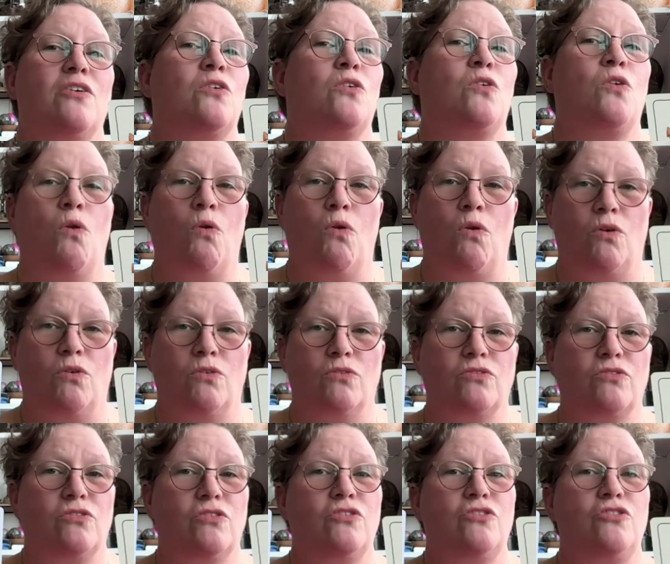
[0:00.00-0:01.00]

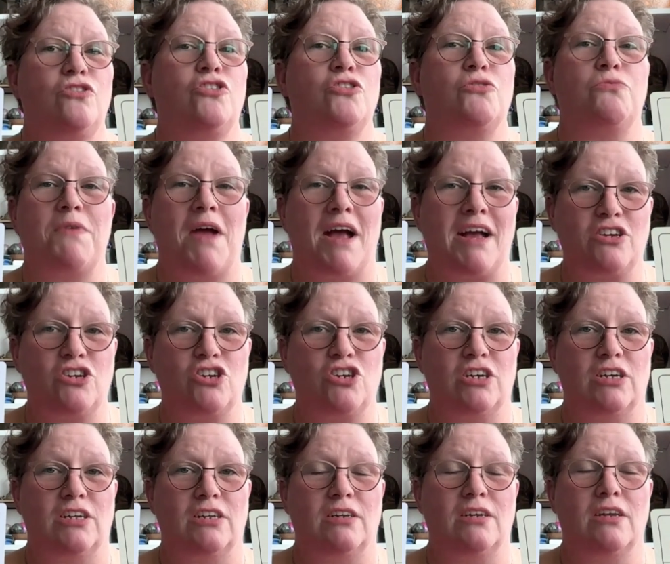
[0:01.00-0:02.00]
goals,
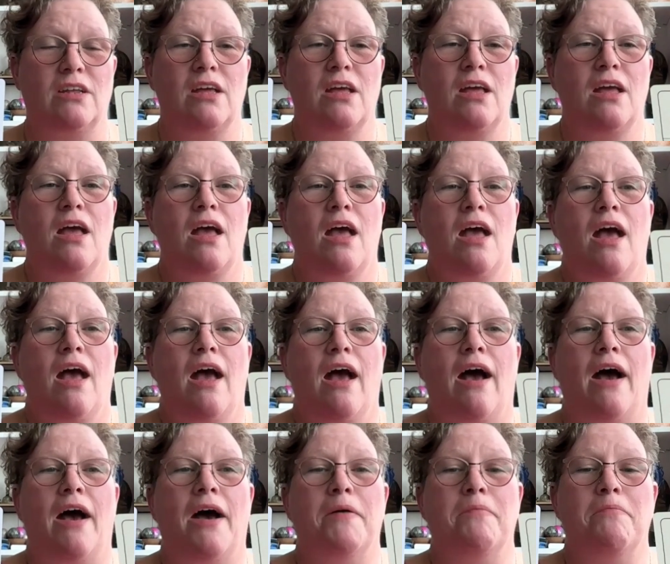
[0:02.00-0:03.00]
direction,
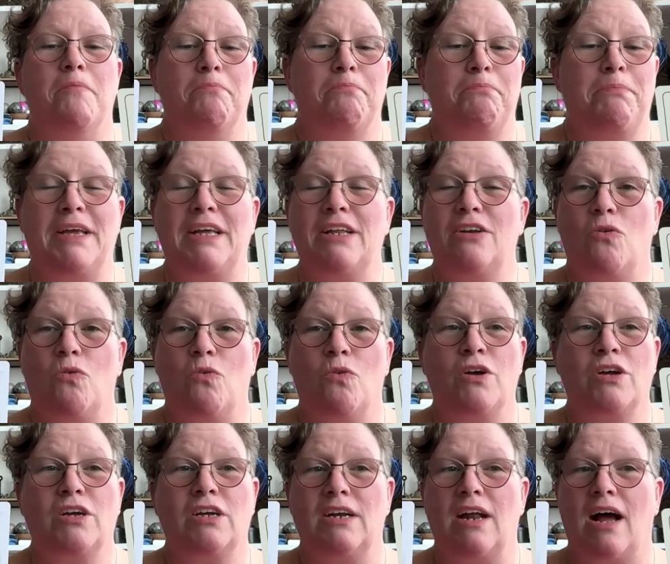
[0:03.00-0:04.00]
being
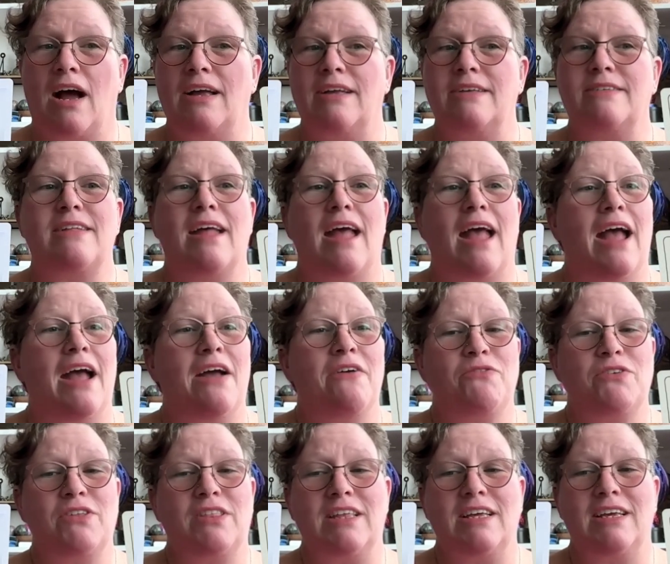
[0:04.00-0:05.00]
organized,
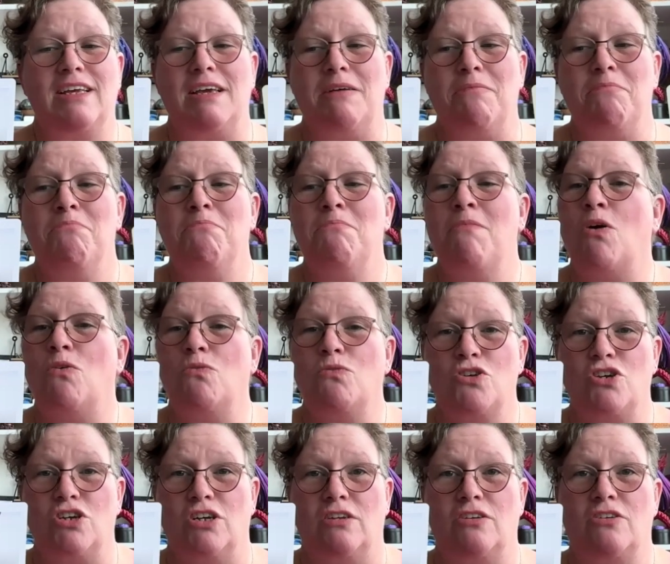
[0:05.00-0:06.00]
everything in
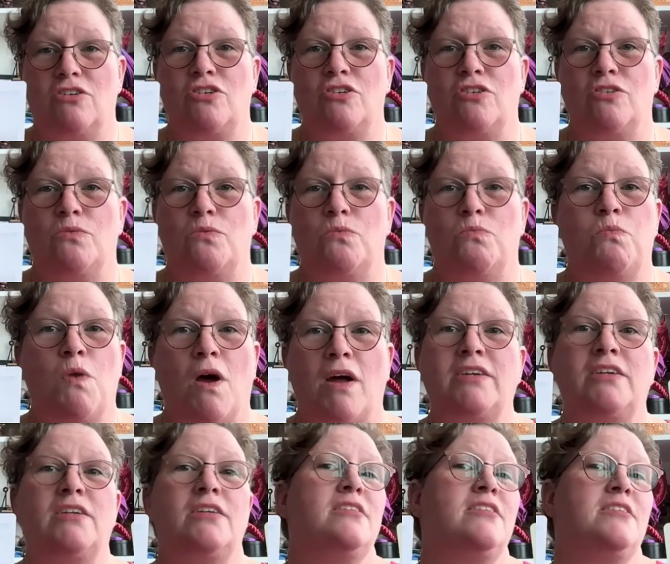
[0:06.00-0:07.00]
motion to
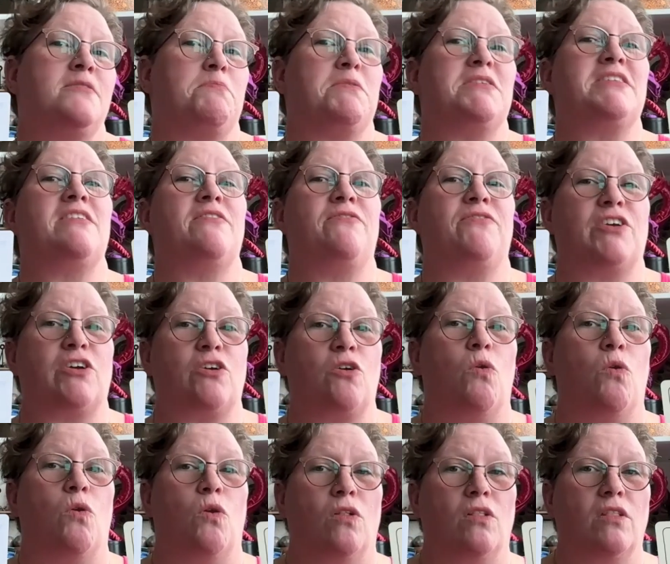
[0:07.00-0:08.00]
one specific
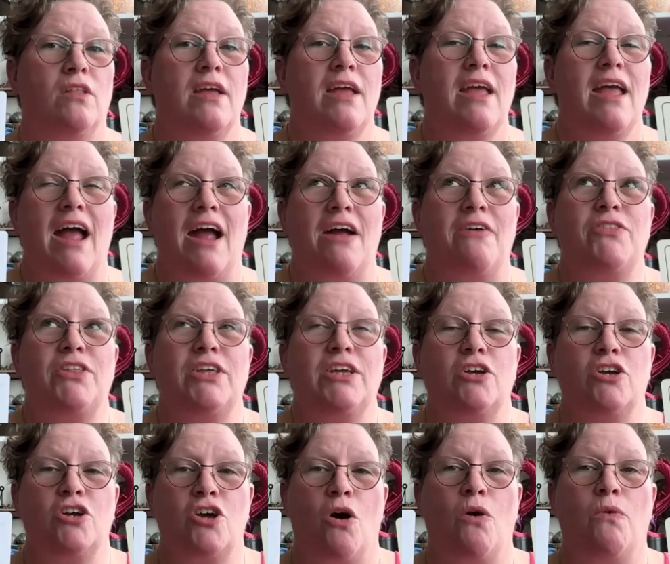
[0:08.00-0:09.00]
goal,
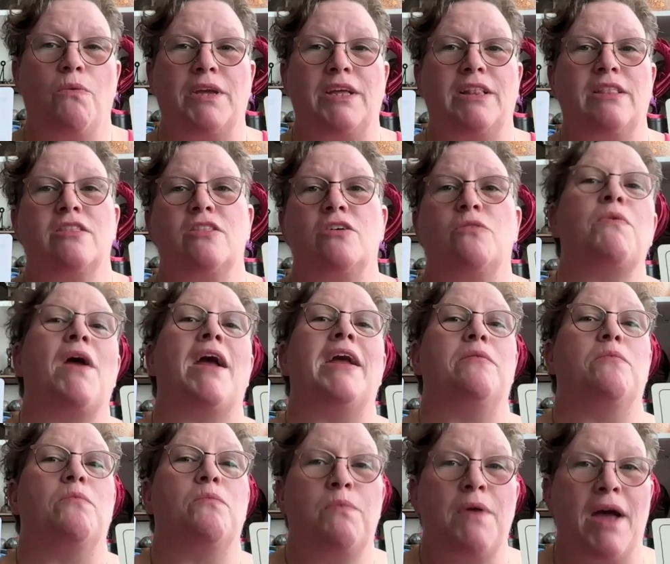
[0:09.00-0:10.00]
everything going the right
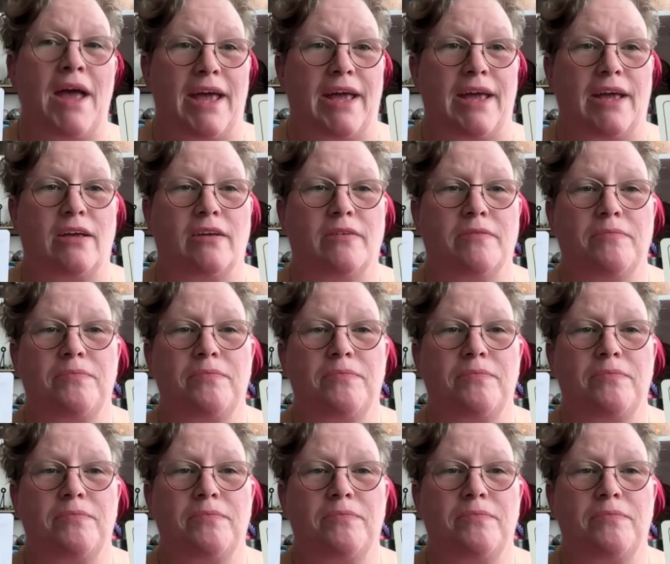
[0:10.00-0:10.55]
way.